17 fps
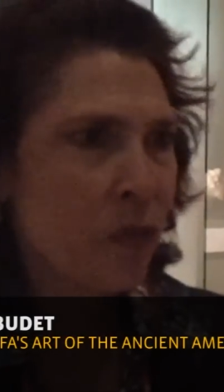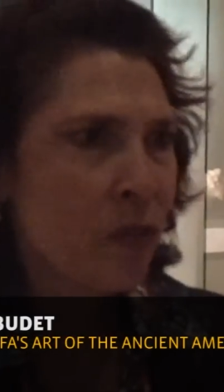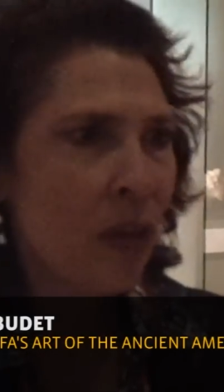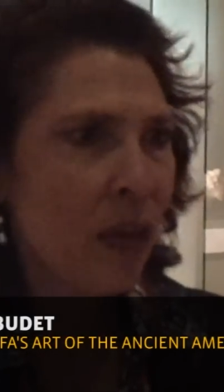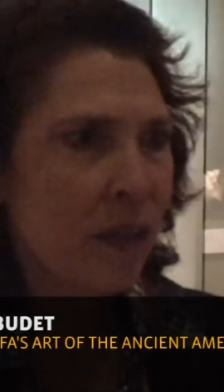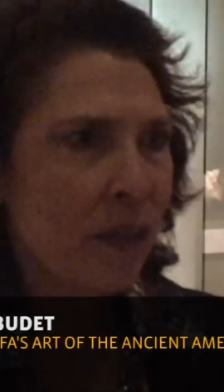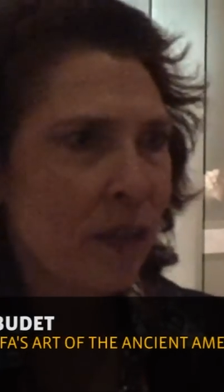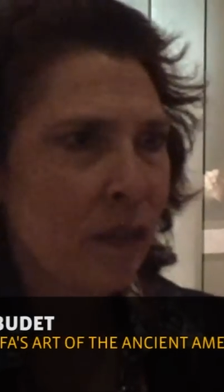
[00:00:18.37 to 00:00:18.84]

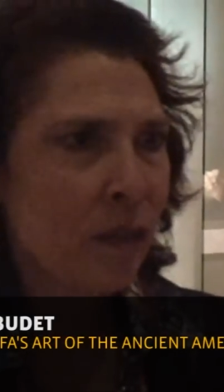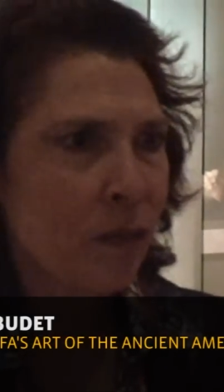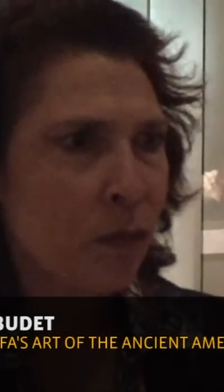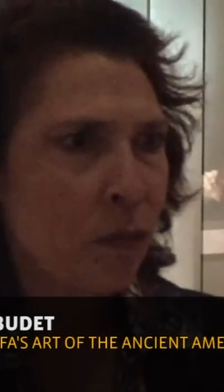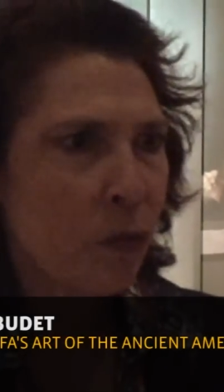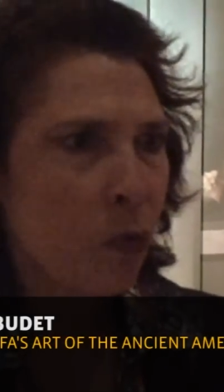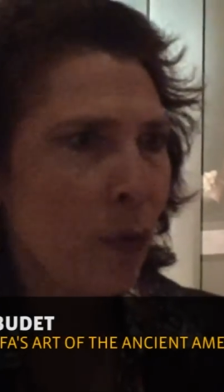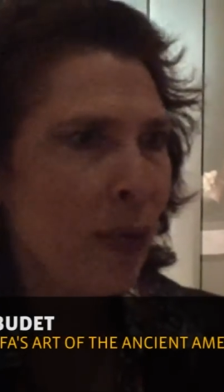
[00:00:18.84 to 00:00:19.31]
not of
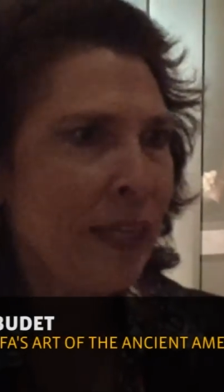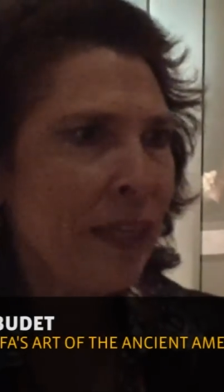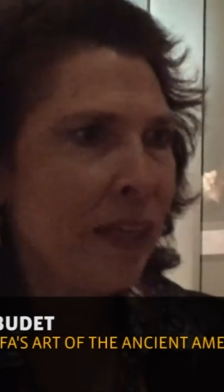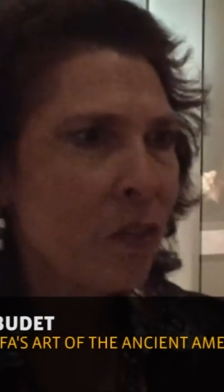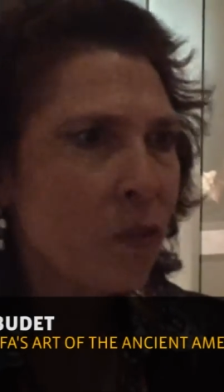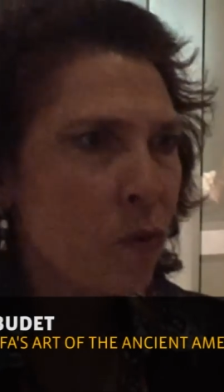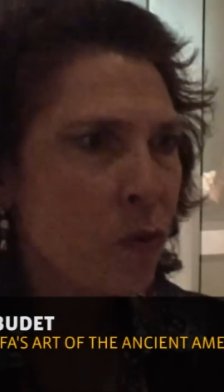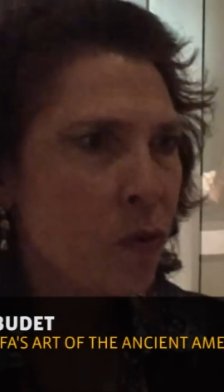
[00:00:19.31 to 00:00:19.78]
great
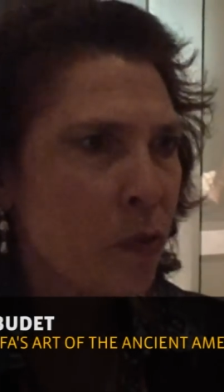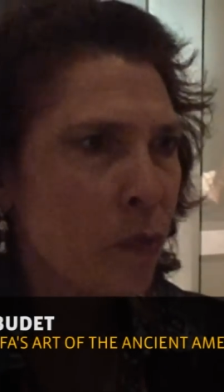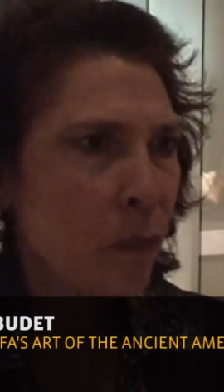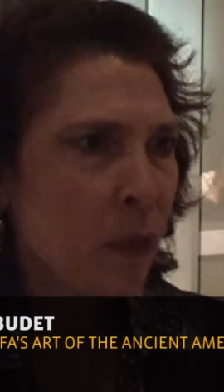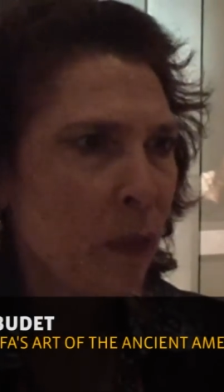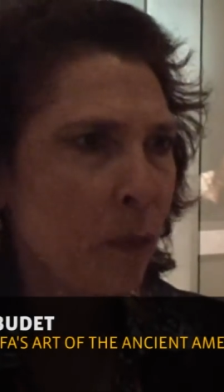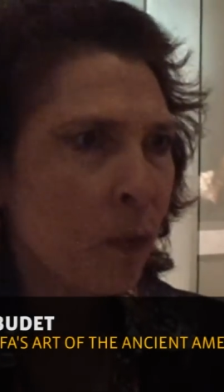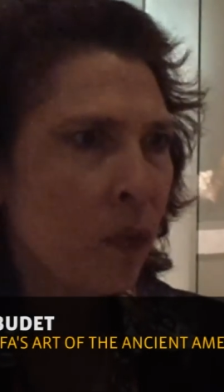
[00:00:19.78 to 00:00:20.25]
interest to
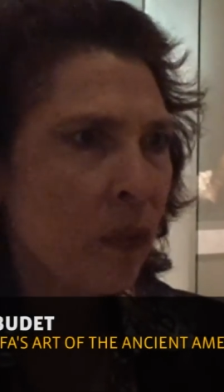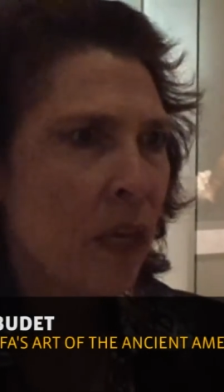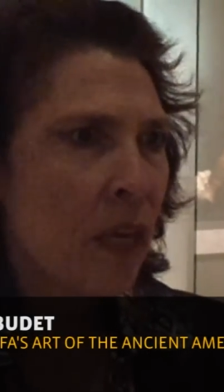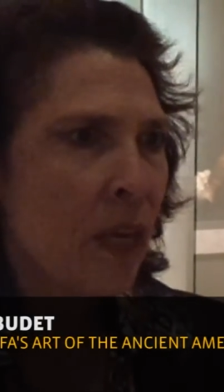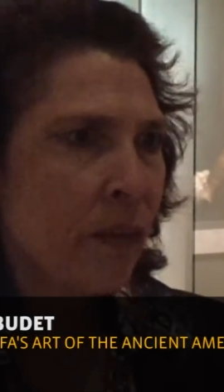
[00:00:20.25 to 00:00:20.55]
people.